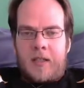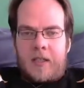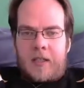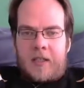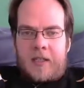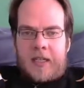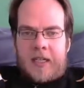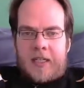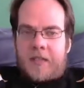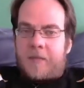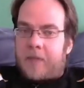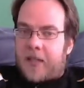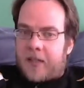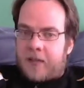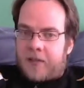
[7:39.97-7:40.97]
As a
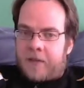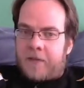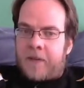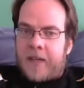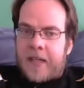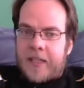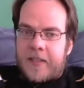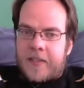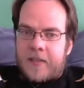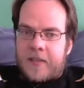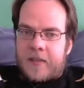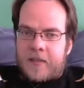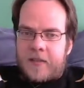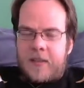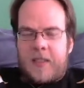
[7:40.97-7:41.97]
matter of fact,
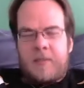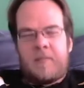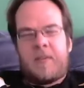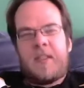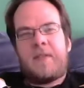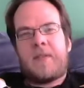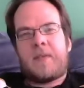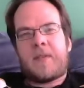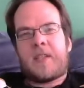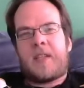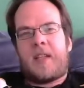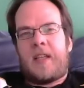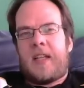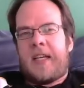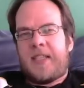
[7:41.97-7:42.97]
I believe it was
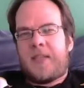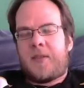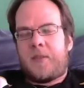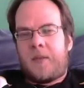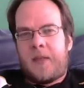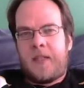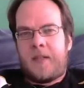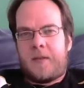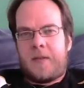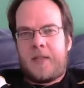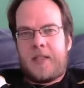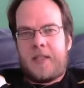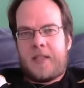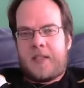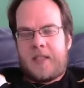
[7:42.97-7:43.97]
last week when I
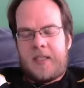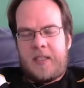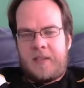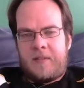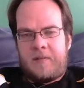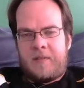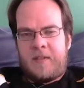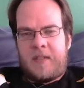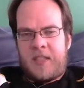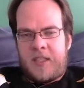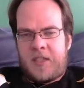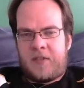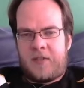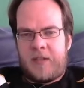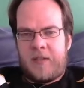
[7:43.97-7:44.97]
did a test
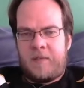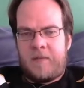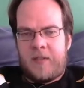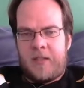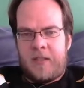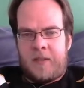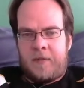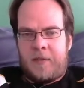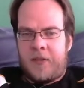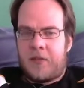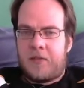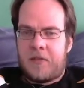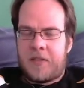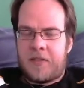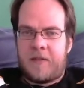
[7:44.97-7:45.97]
stream of
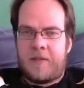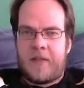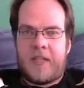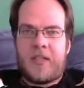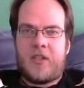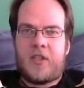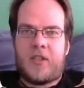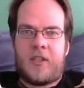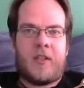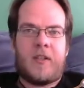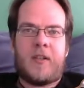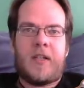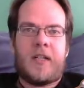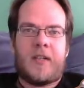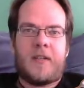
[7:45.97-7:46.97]
Yuri's Revenge
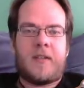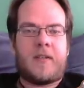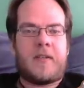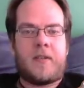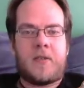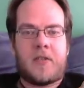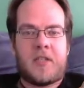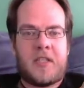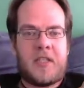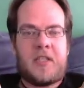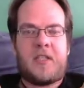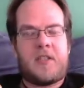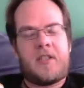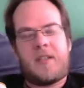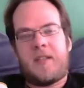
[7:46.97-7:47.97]
online through
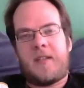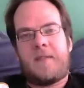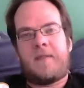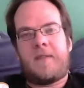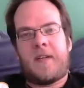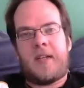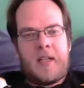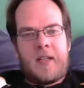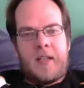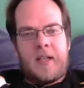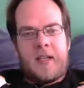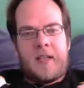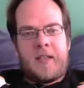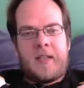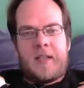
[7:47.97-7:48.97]
CNC.5,
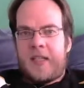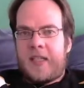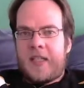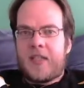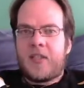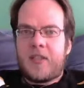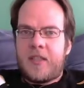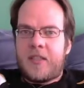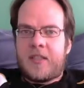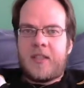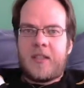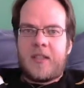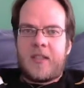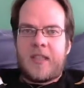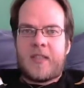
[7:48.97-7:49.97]
and I actually did
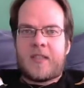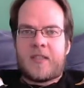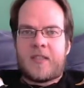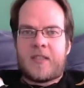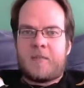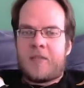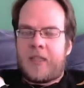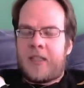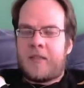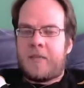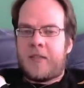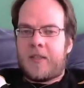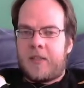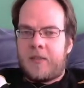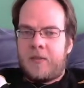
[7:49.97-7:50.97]
that some time
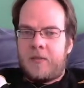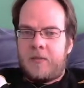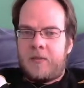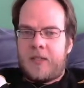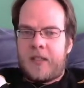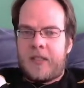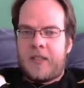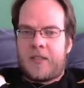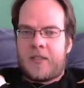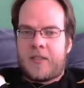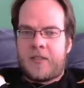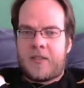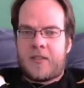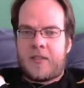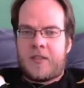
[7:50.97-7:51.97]
ago, and it
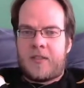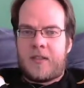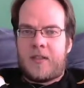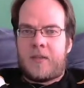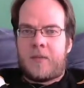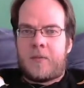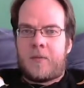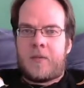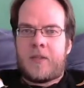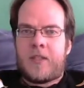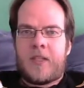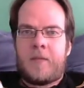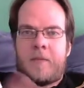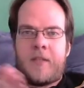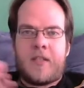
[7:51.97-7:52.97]
just didn't work.
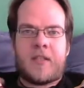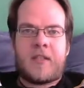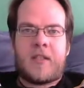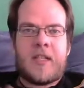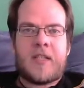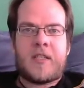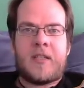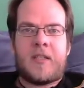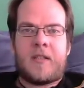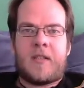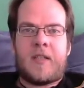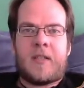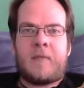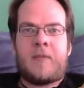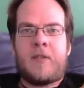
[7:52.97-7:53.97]
OBS Classic that
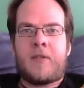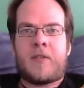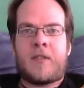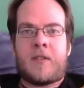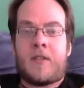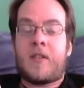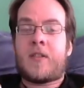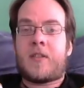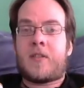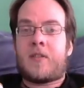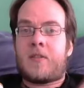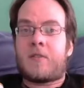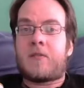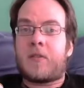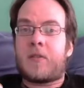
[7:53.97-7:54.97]
I'm using also to
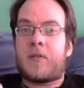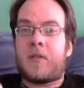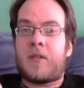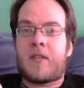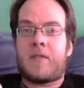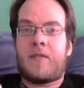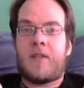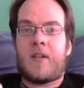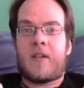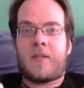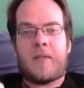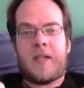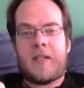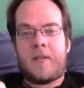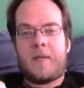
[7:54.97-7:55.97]
record this vlog,
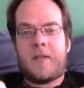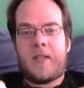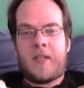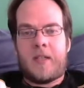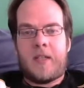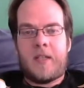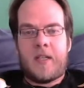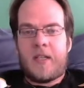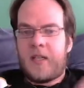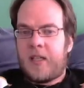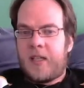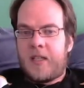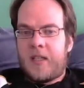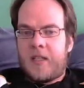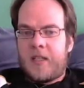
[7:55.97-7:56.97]
by the way,
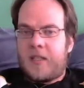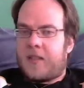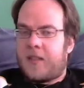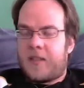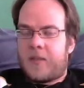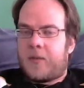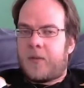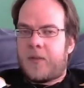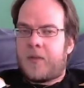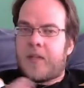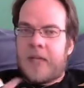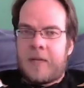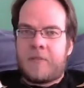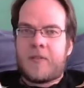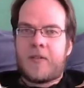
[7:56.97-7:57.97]
it didn't want to
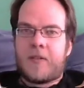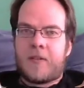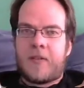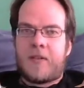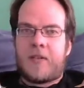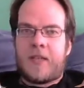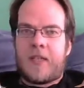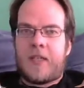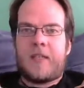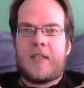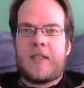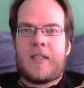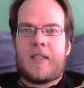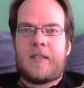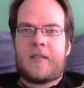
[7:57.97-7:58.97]
capture the game,
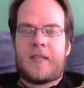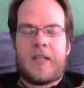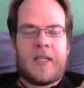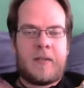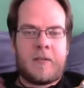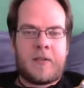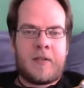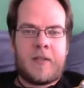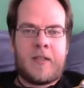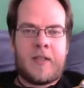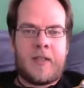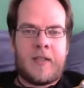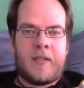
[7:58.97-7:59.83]
and I was looking in